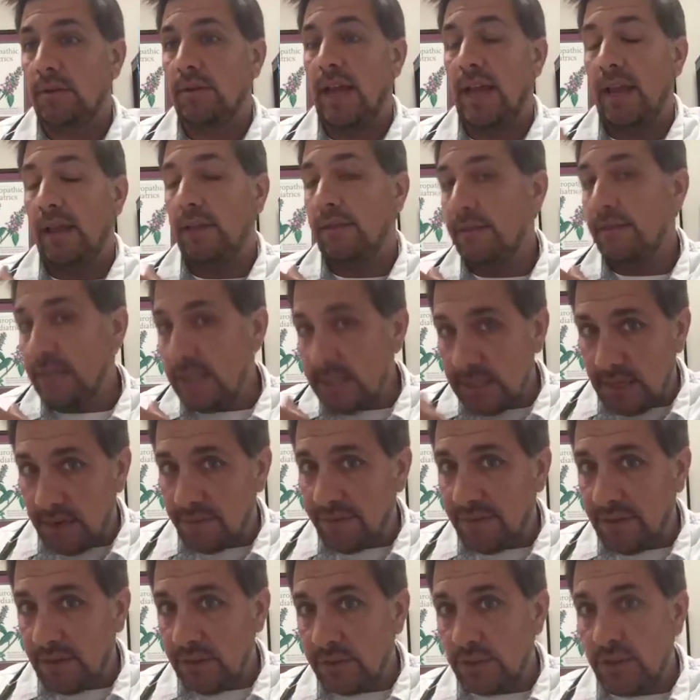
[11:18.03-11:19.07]
hey, this stuff
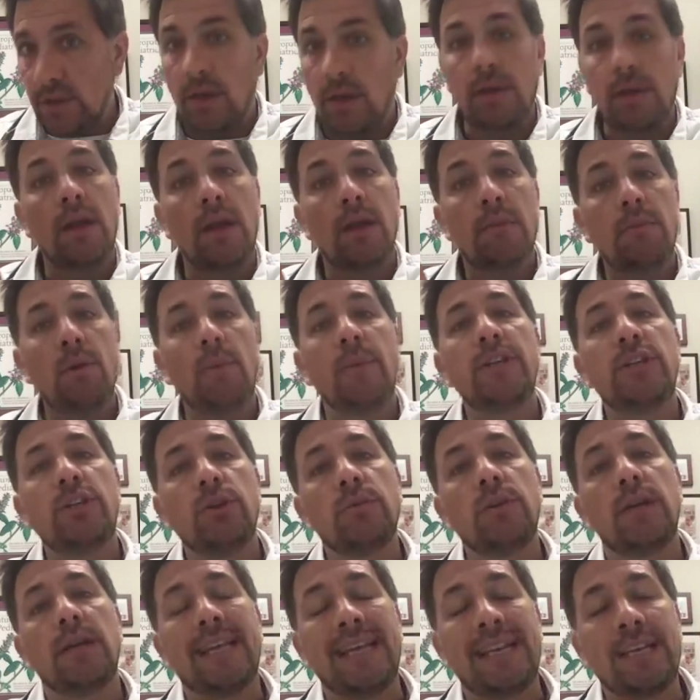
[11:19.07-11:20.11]
feels good, but we
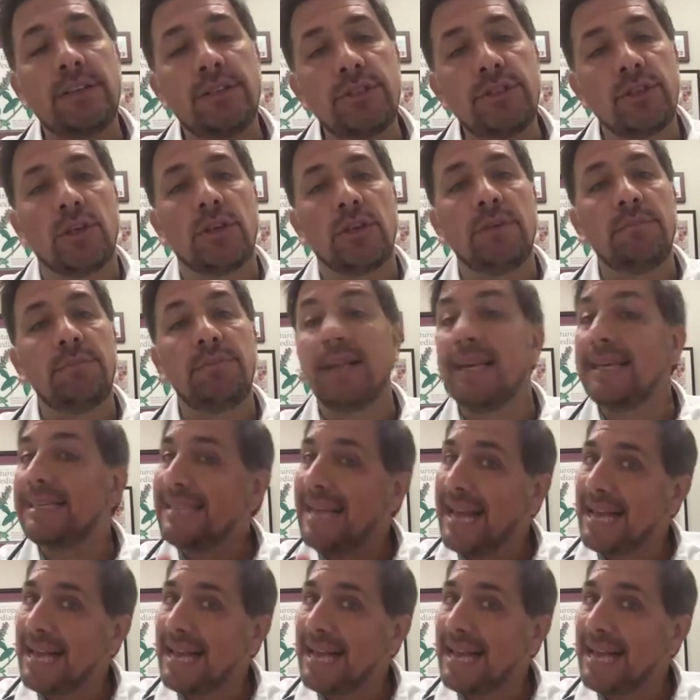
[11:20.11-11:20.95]
do it in a certain place